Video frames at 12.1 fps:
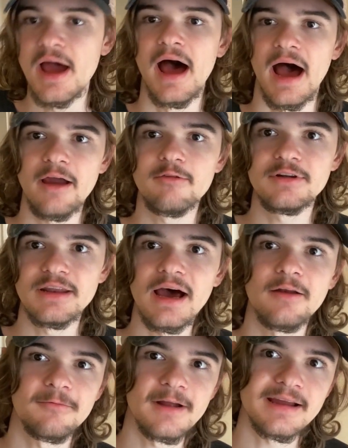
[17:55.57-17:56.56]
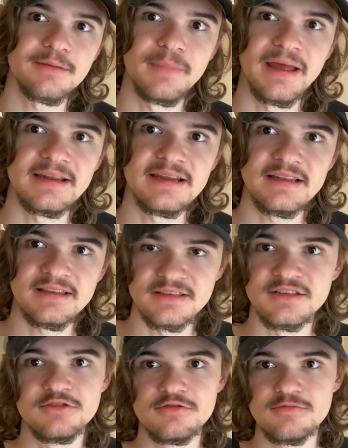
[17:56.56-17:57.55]
I would not recommend it
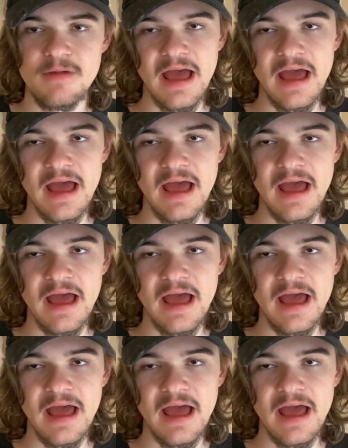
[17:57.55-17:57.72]
to